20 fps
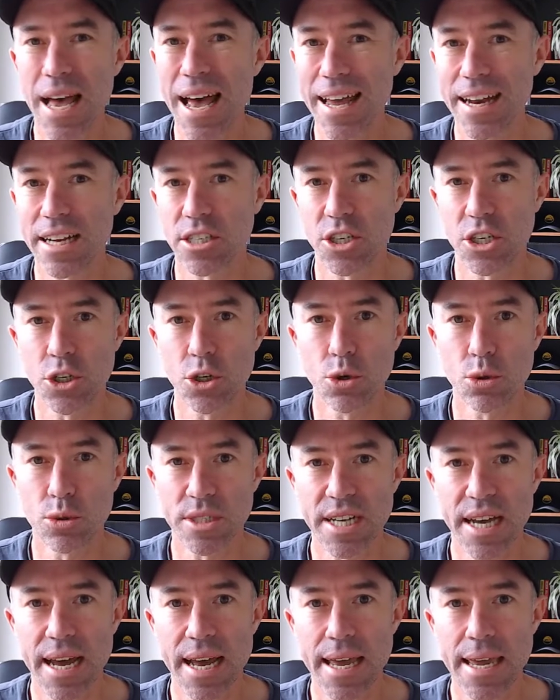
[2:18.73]
Add it to your
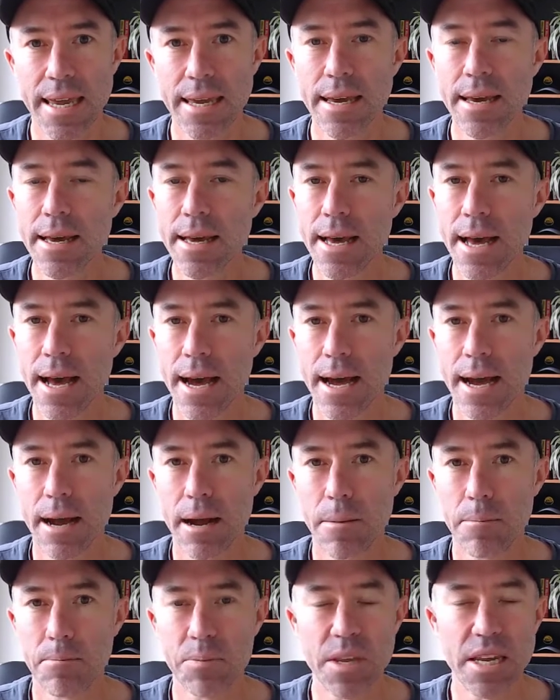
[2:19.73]
day,
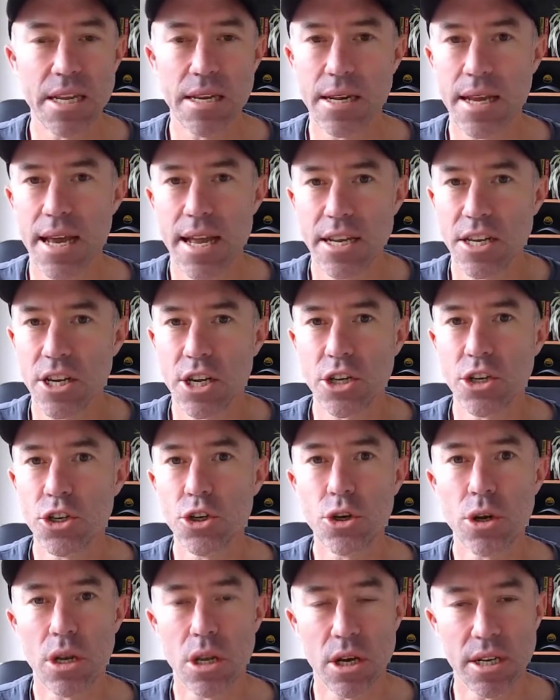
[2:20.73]
and you can
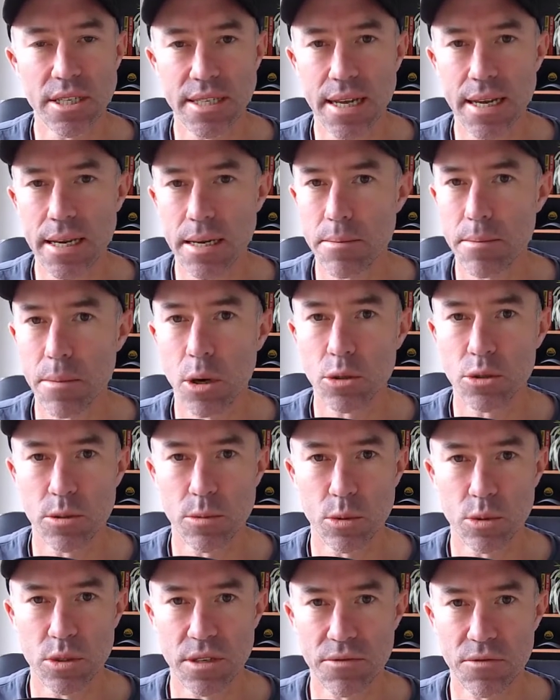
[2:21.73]
utilize that in
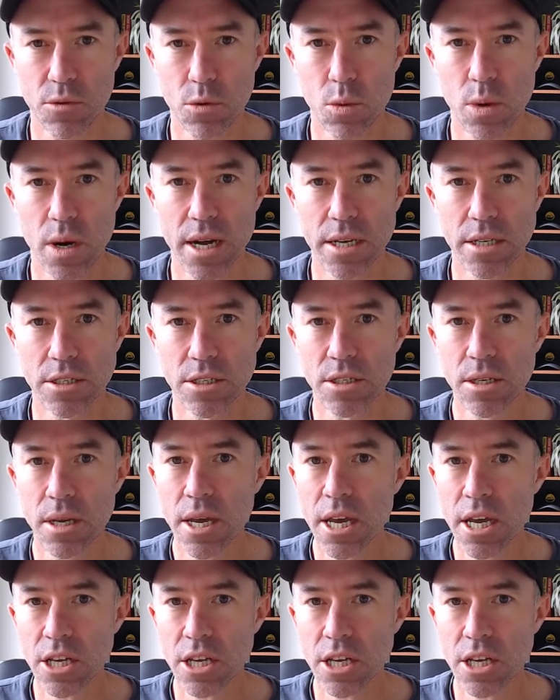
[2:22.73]
multiple different ways.